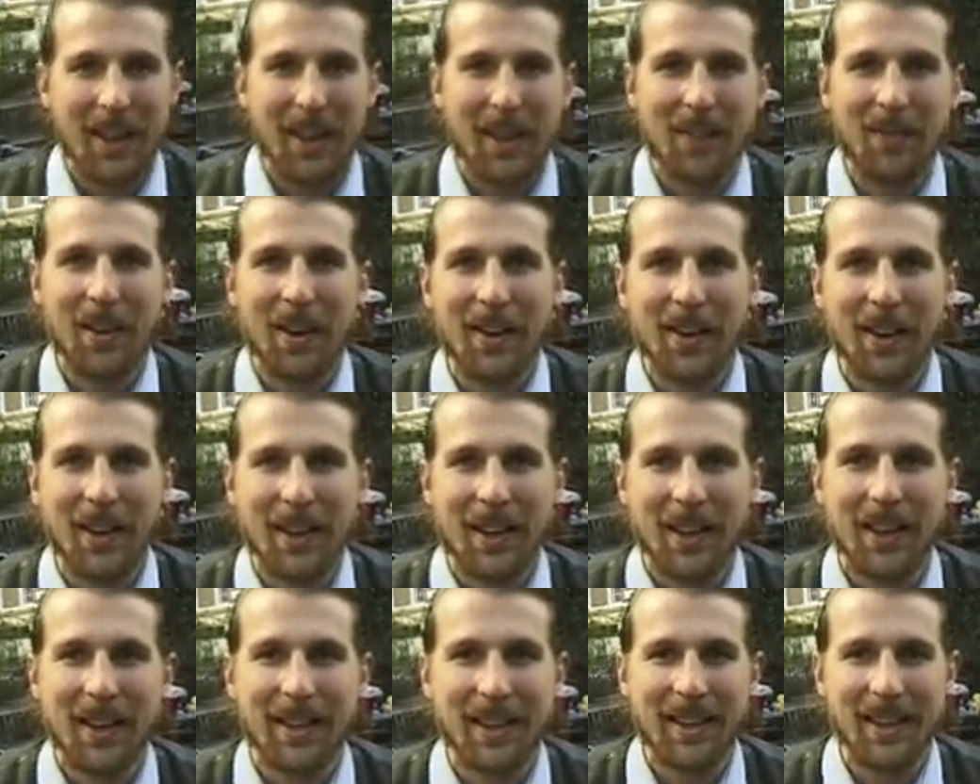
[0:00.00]
uh, very
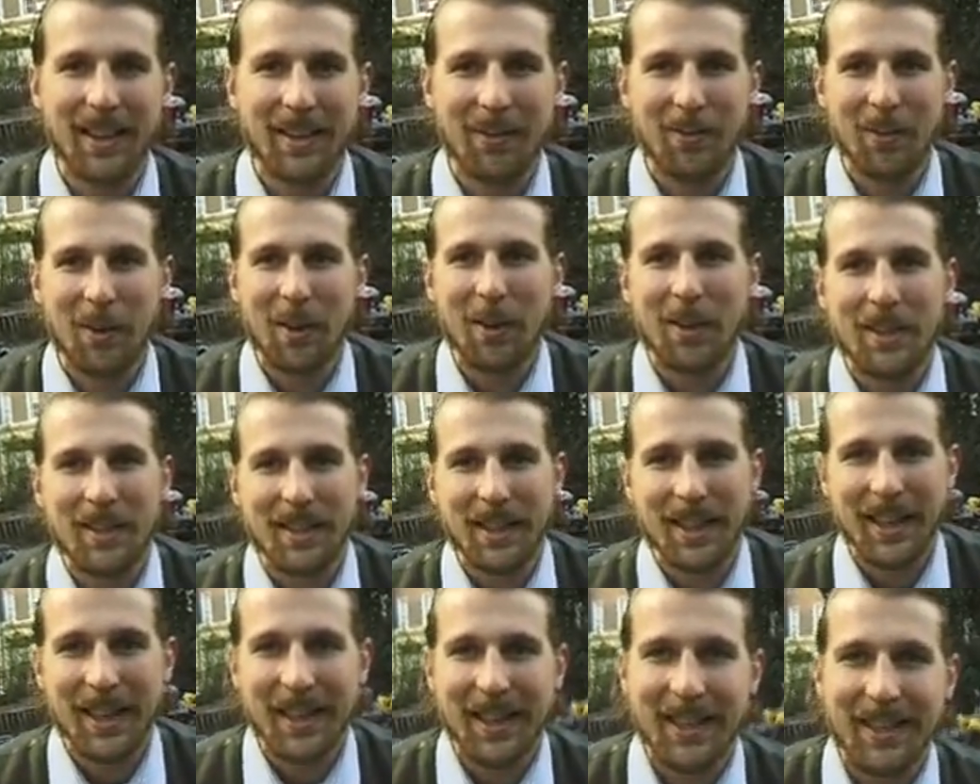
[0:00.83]
kindly
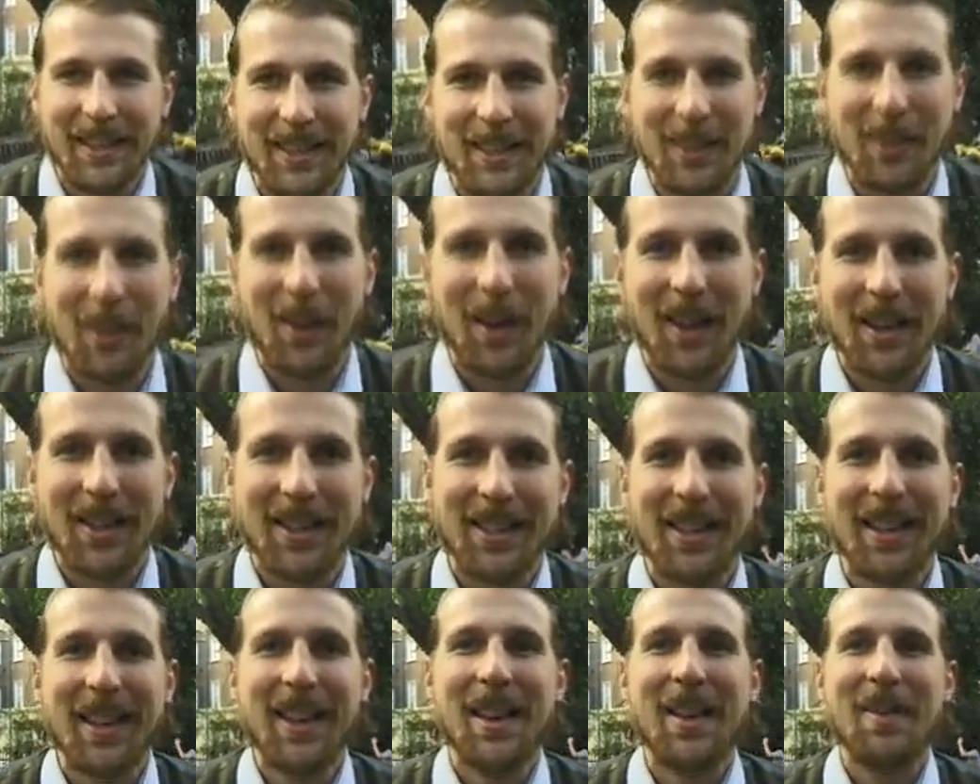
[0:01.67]
volunteered to
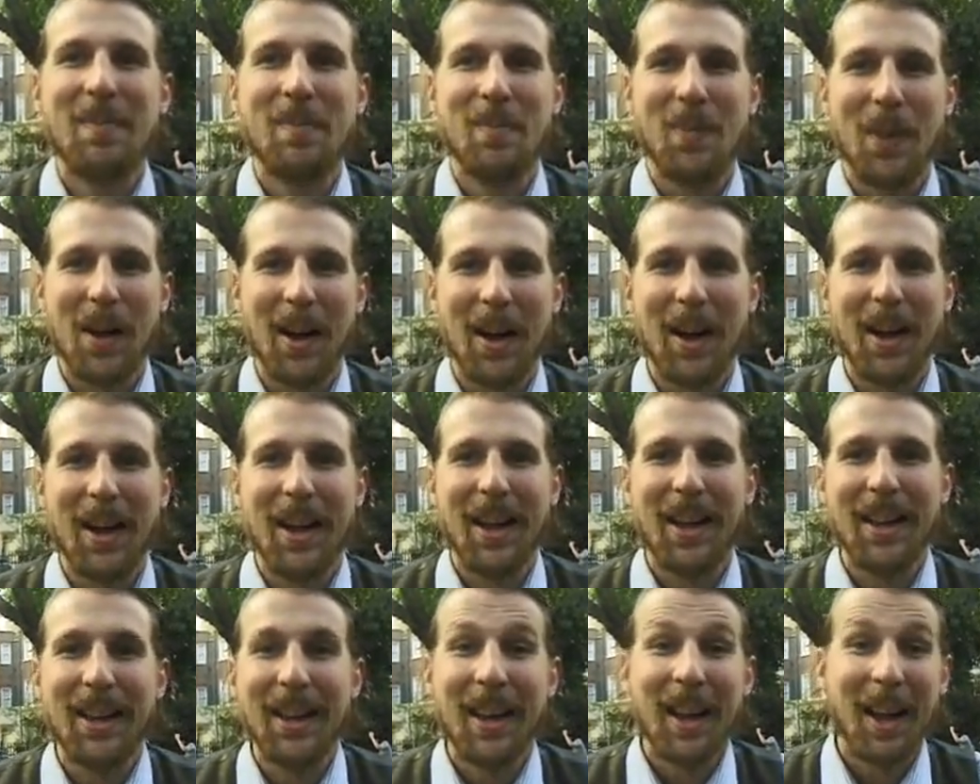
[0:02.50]
us
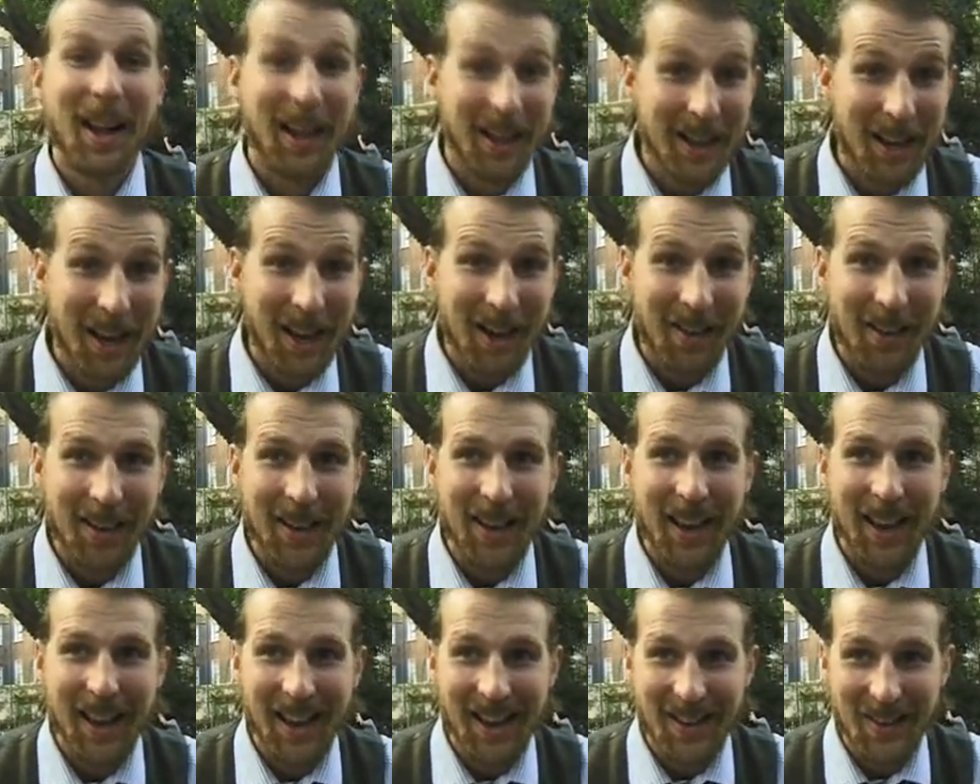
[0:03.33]
by a curry
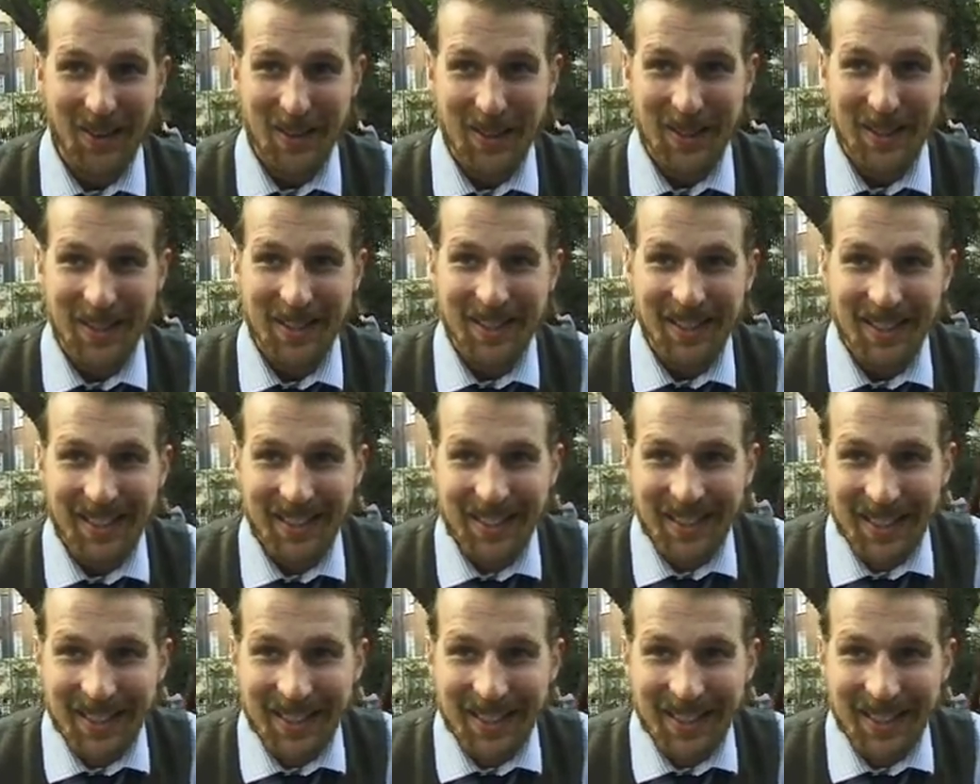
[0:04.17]
house.